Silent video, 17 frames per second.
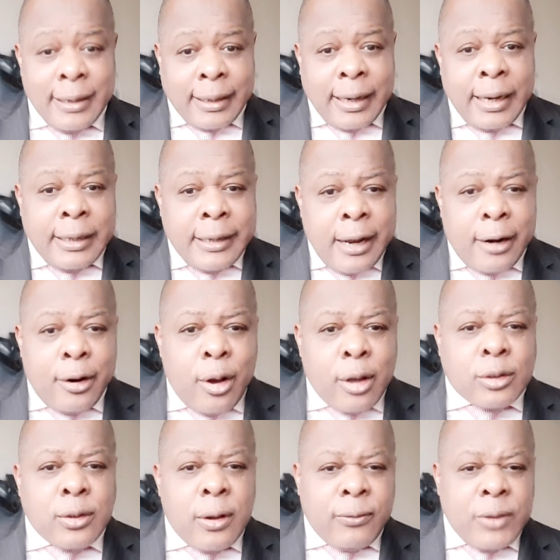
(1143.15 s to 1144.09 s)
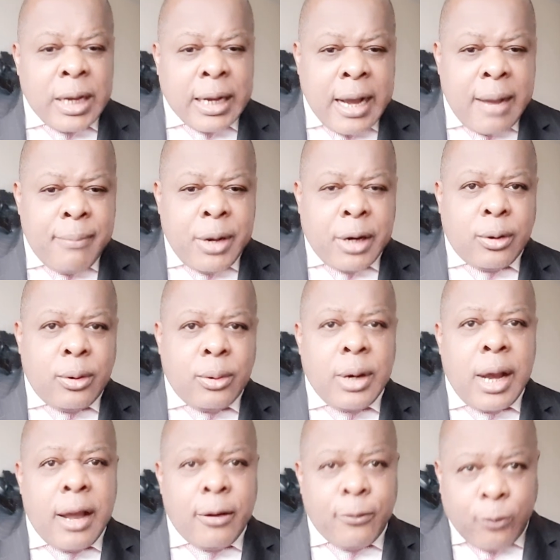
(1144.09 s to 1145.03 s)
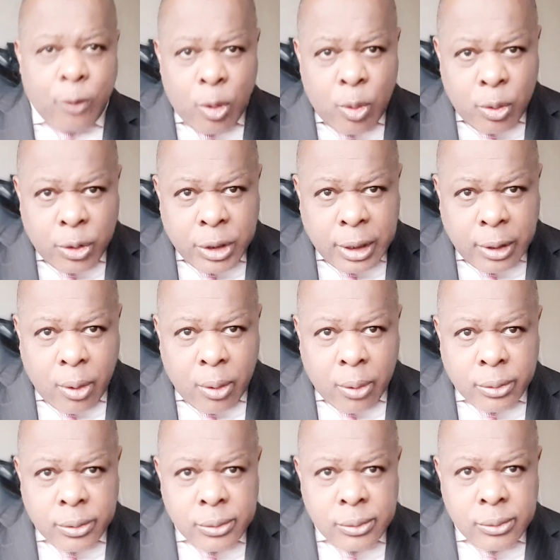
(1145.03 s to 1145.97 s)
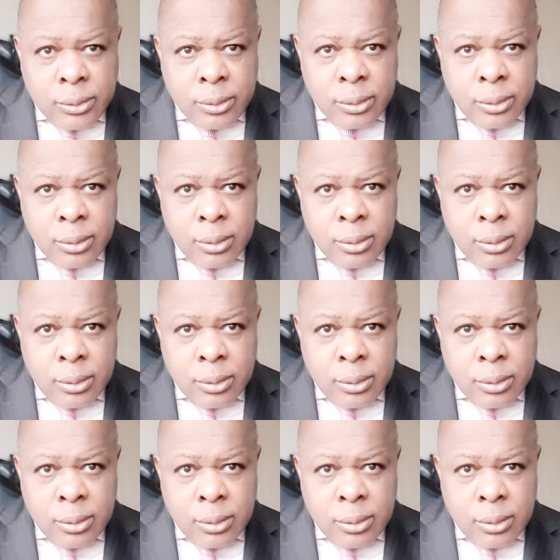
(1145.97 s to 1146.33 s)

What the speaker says: Read the laws of the Cameroon and follow the laws.